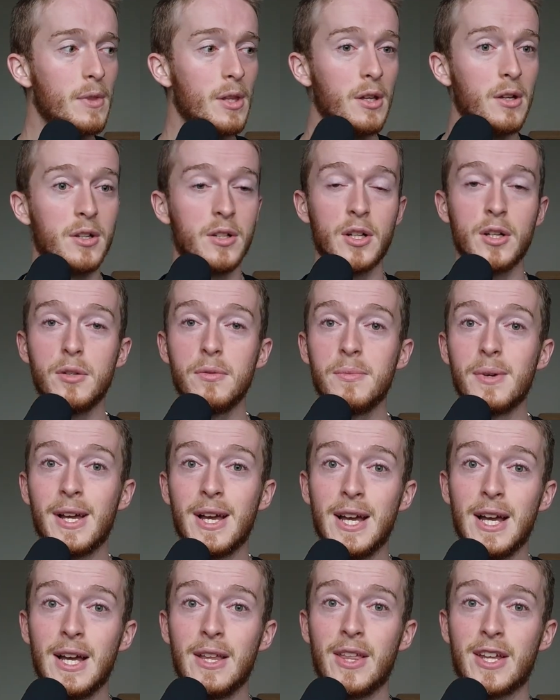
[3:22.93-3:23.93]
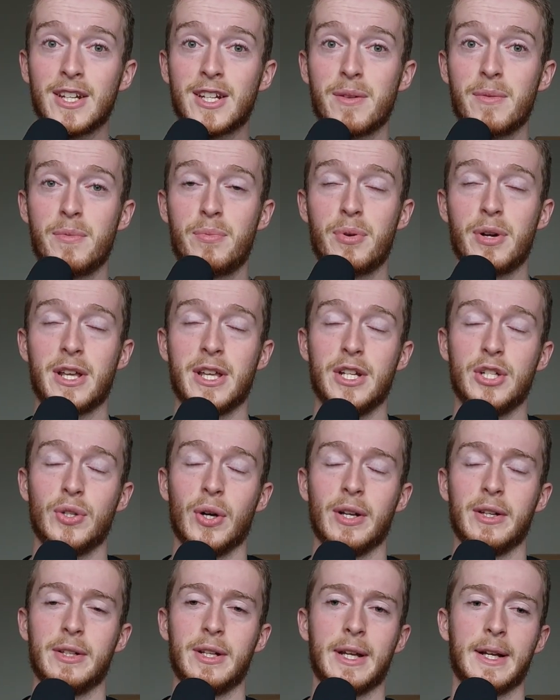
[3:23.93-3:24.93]
So that's going to be pretty
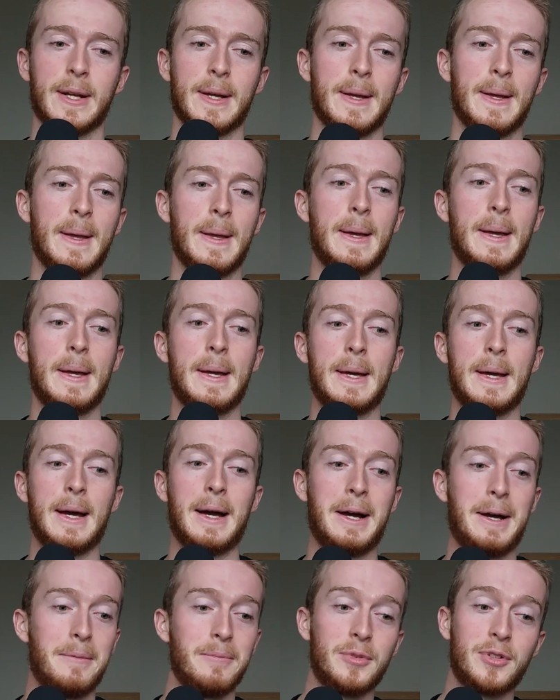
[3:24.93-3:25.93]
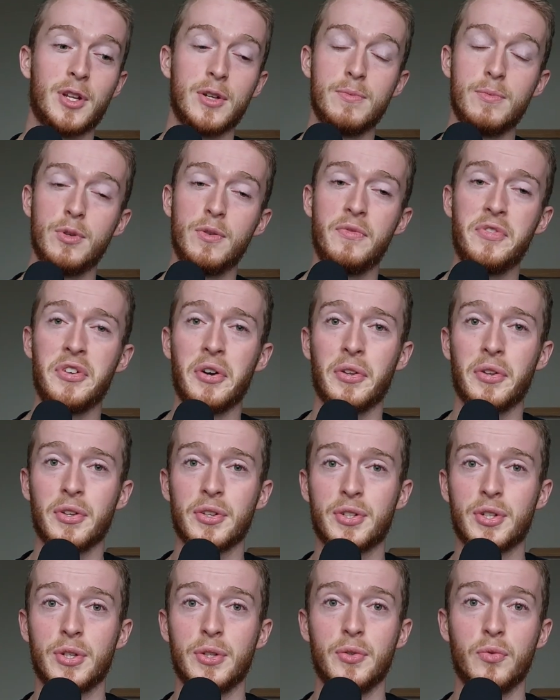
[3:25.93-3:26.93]
interesting. So moving on
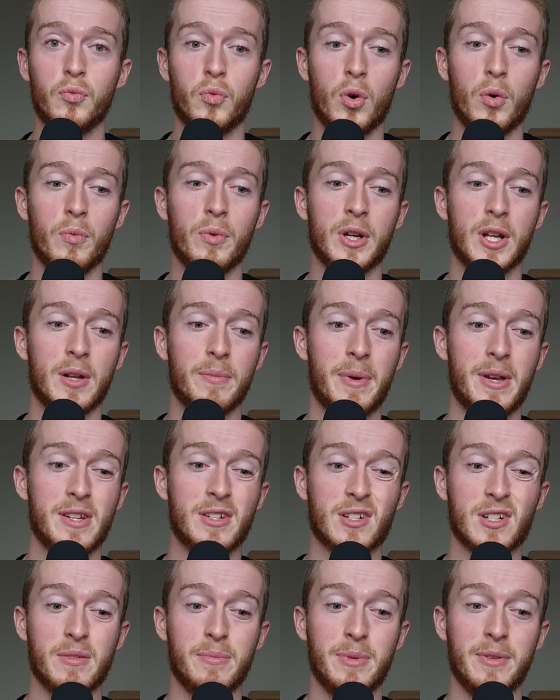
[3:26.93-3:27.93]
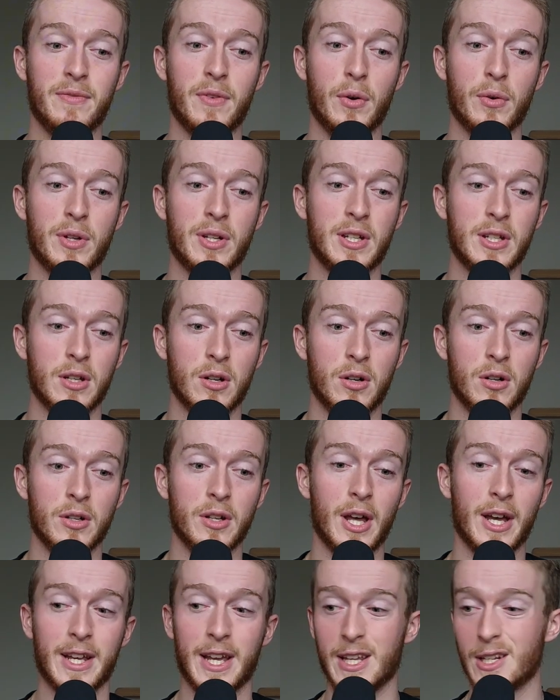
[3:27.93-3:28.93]
to what we're going to basically be focusing on,
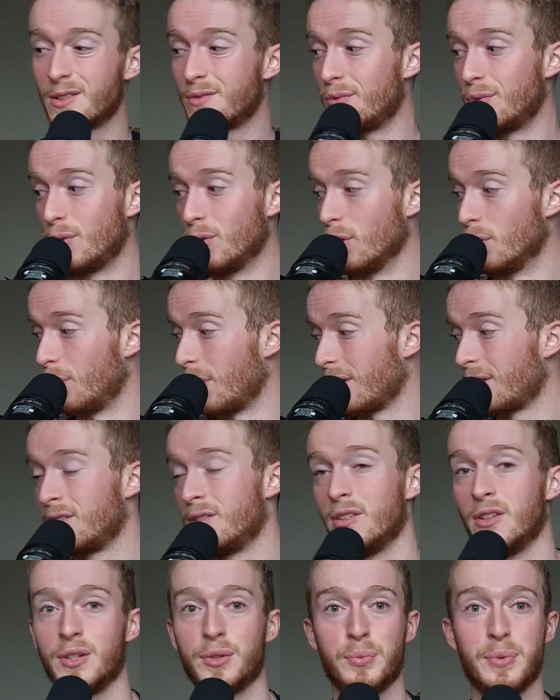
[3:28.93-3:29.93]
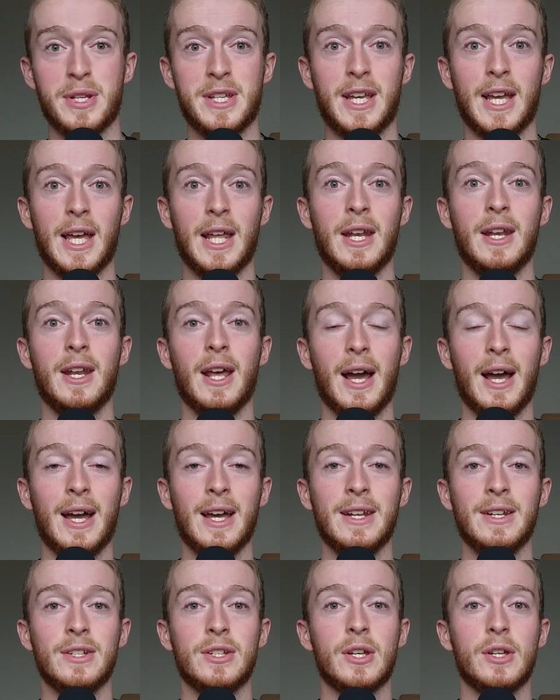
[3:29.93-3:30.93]
I guess, for the rest of this weekend
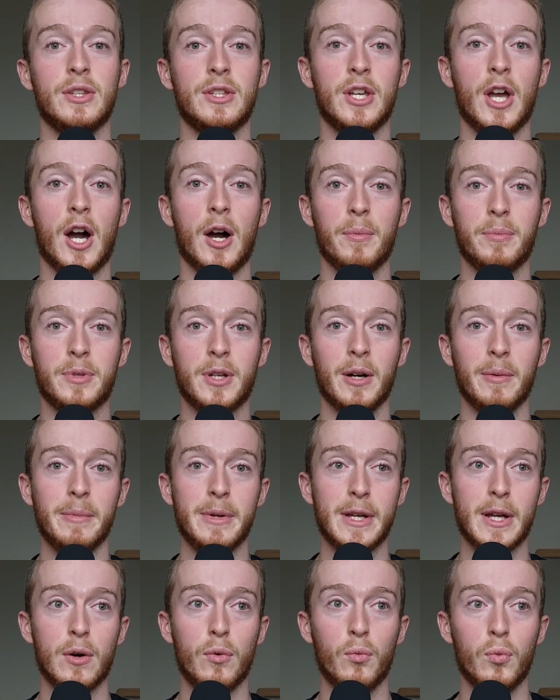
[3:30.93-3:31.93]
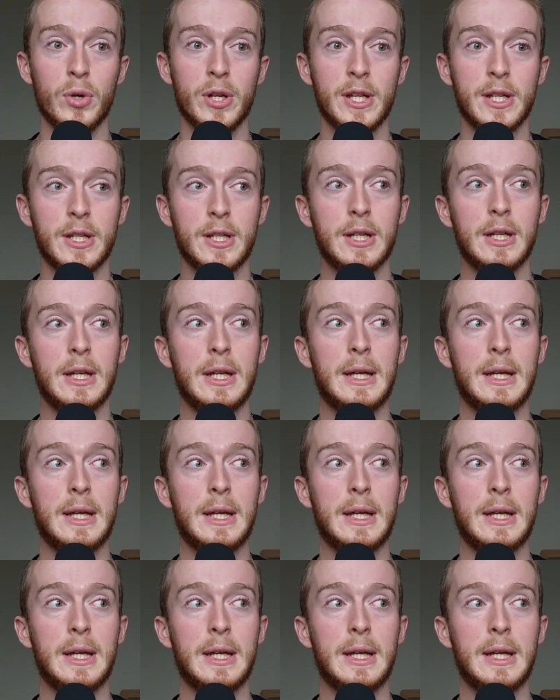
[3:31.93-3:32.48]
and the upcoming week.